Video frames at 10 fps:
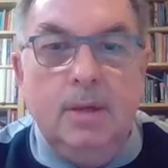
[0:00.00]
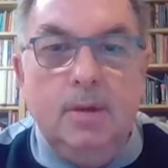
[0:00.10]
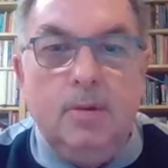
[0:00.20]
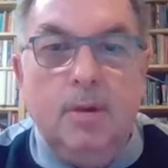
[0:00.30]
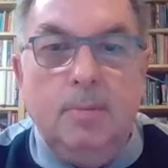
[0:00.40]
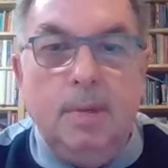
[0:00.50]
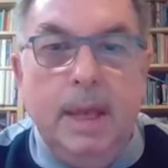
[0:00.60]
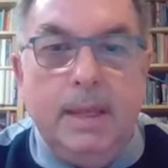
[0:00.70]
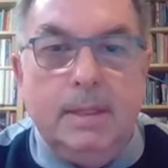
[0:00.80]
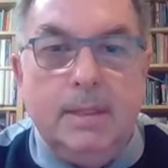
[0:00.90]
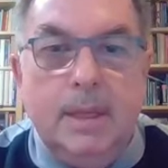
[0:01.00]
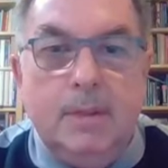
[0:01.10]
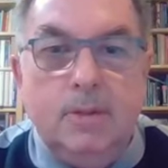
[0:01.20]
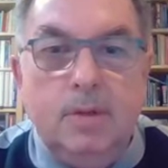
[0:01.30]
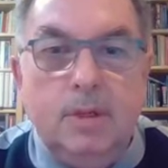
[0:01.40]
who complains.
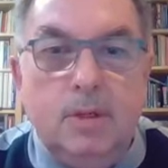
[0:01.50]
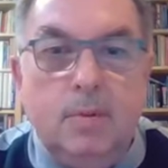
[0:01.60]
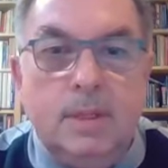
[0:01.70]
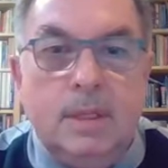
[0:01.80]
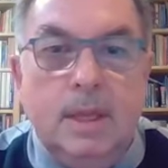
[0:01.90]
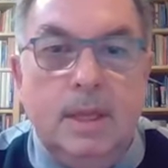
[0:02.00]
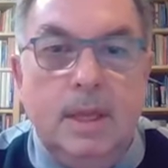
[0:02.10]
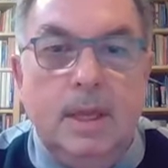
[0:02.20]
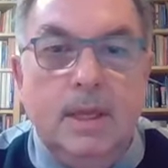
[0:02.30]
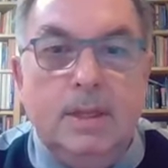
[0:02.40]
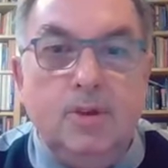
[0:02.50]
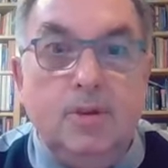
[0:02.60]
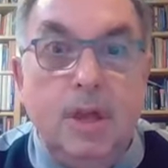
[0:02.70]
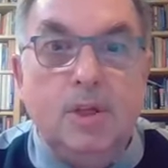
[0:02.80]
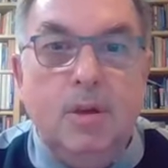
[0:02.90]
Judas, who was the
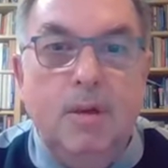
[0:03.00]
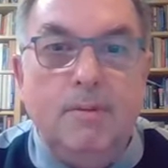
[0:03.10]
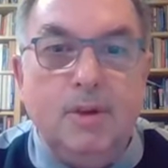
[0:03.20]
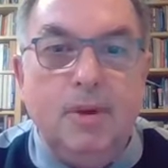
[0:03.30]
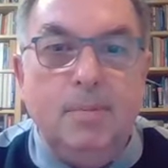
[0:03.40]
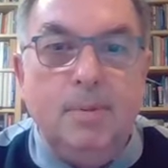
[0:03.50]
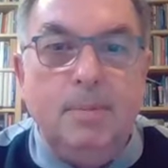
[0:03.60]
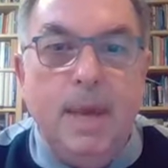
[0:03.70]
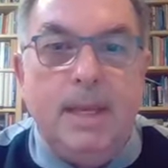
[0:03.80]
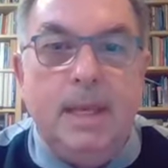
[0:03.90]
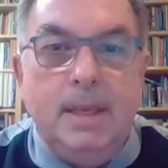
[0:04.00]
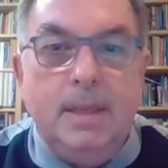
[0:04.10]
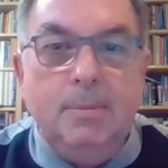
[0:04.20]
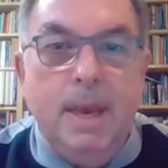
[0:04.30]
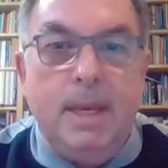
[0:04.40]
treasurer of the group, the
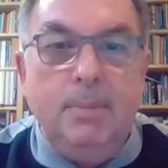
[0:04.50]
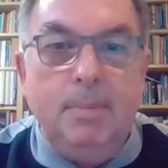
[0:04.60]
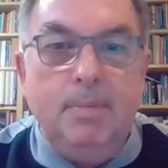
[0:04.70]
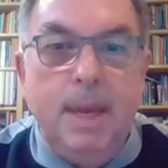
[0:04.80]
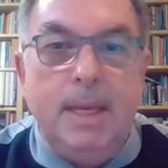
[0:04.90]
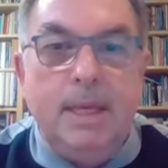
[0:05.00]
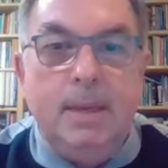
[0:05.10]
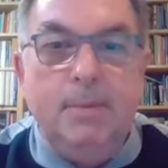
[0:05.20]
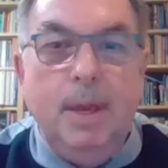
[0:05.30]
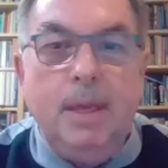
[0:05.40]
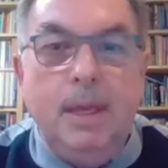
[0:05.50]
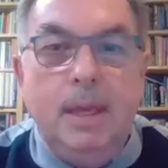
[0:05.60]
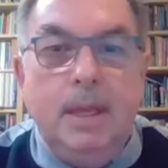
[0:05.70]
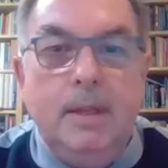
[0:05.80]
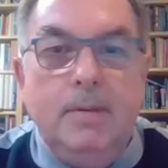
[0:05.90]
money keeper.
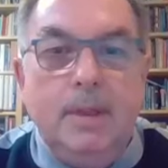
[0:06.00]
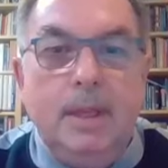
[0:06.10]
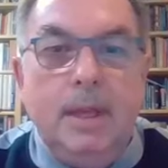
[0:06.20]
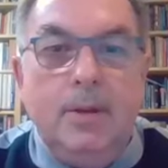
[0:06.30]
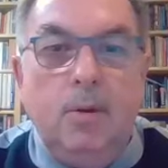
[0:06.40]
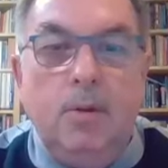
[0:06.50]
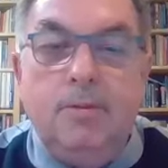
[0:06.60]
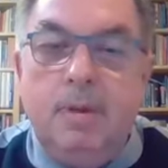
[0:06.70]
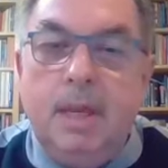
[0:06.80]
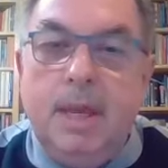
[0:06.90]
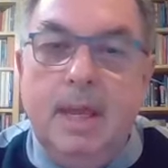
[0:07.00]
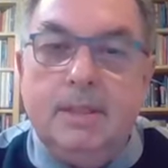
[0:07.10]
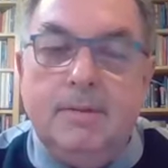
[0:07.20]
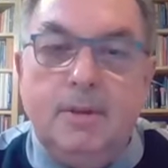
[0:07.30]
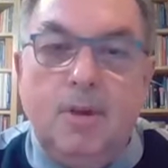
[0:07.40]
In all three
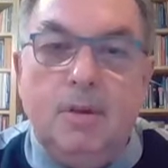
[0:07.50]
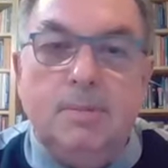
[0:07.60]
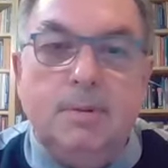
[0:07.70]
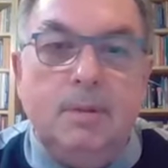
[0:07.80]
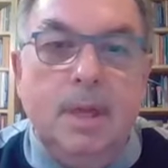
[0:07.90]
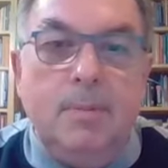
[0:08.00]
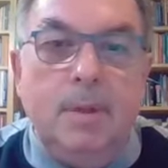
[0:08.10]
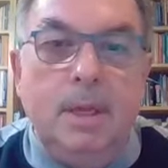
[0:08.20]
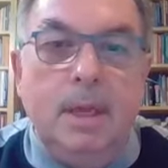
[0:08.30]
accounts of the gospel,